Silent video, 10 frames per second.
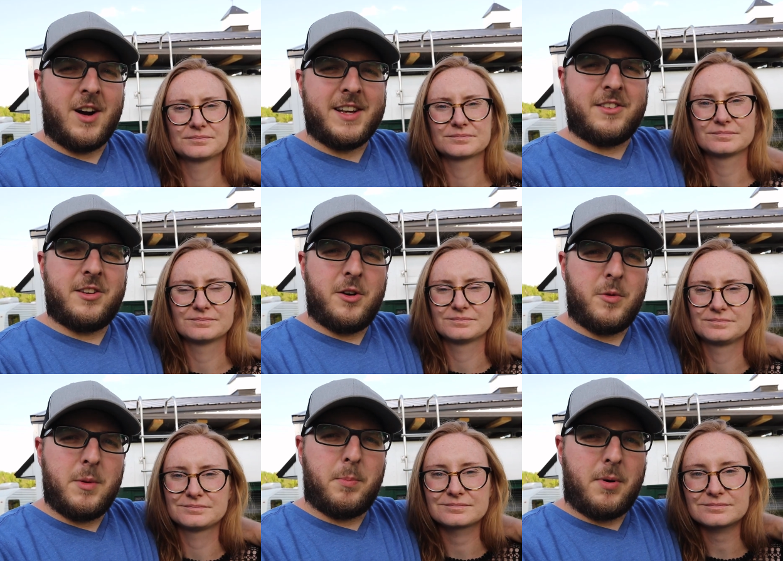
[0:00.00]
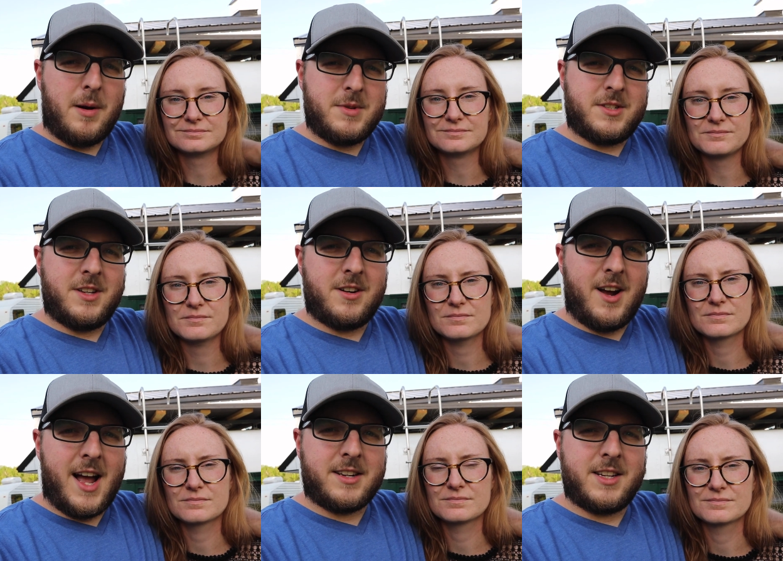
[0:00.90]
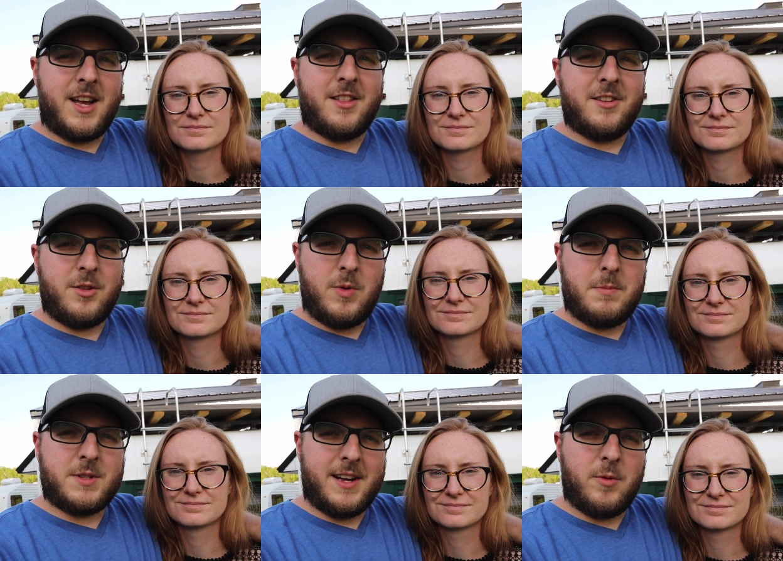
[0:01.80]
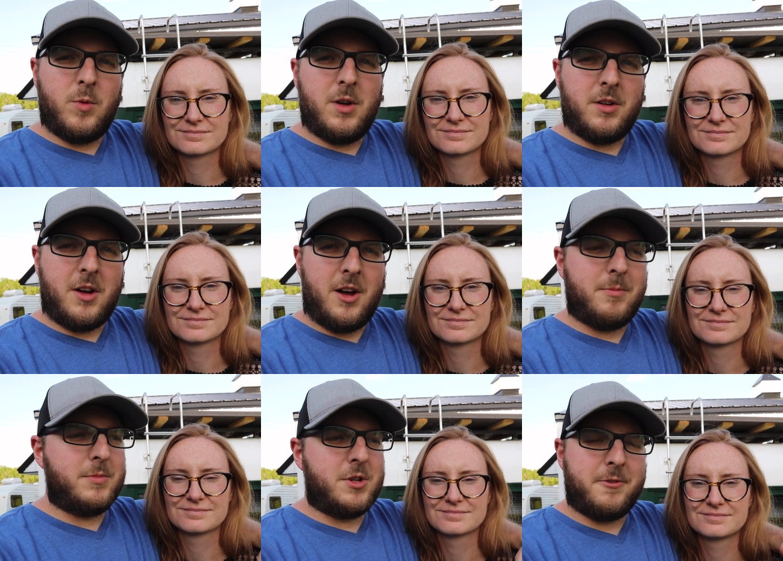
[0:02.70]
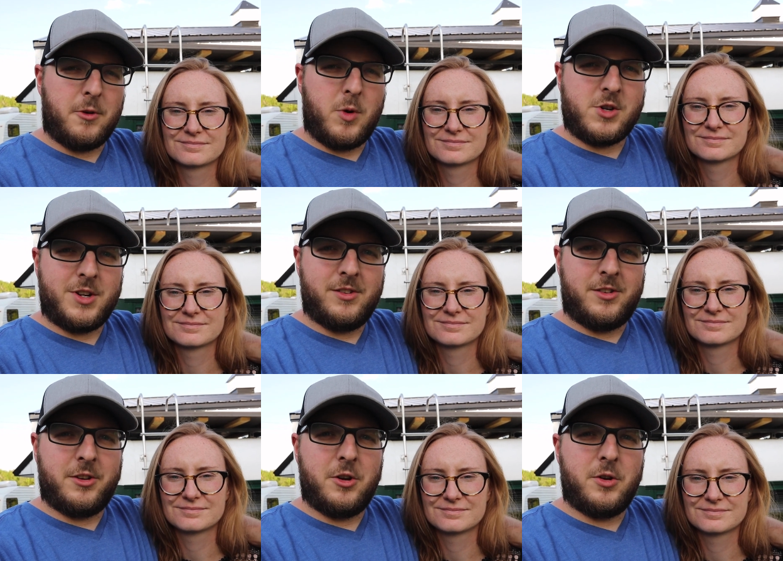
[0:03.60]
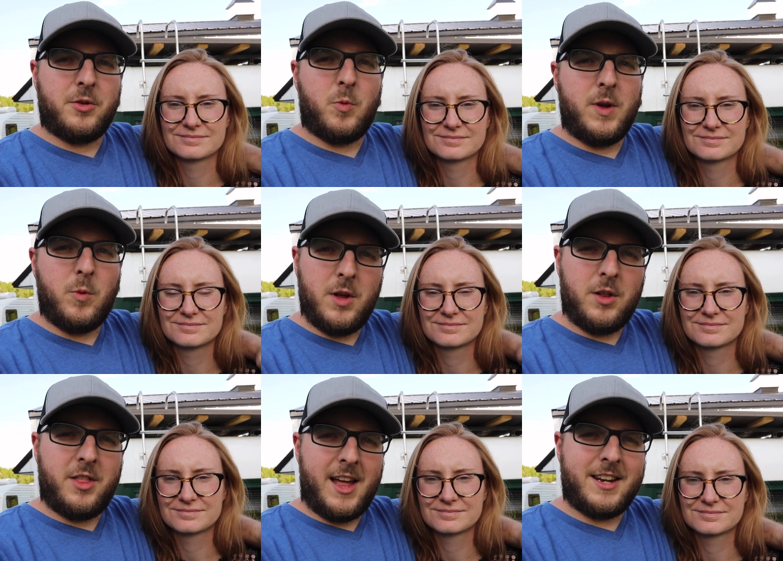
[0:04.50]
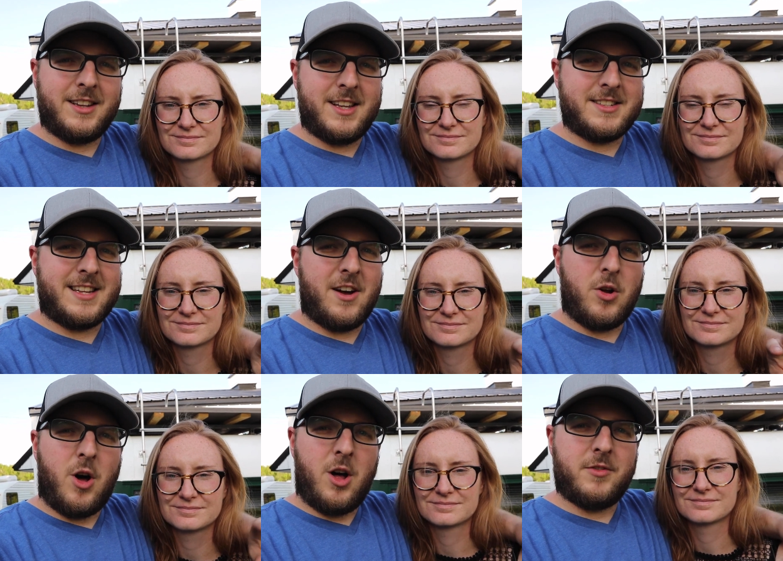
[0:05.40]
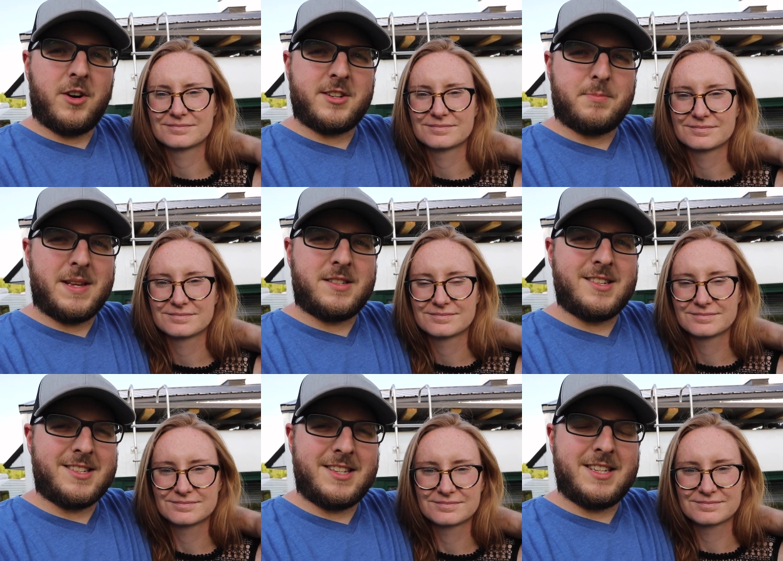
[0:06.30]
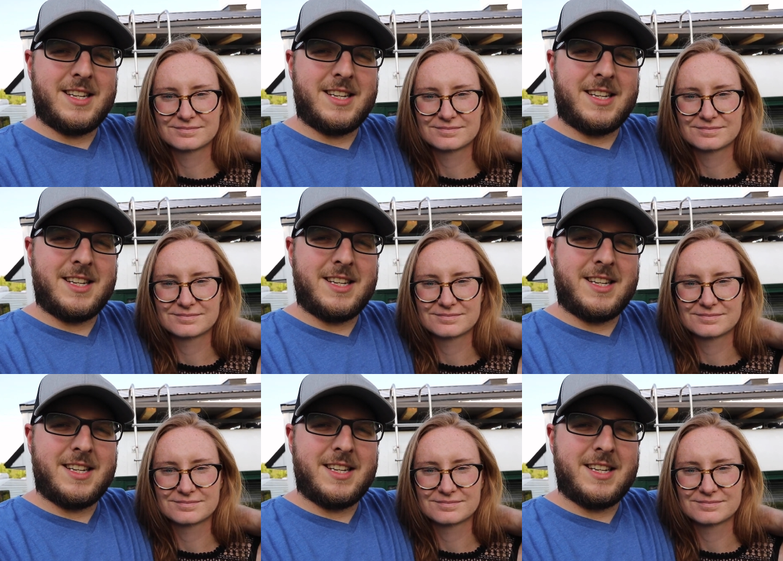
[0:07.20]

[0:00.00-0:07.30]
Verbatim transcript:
Speaker 1: All right, so we promised to get our act together. The website will come to fruition soon. We will then list out all of our expenses in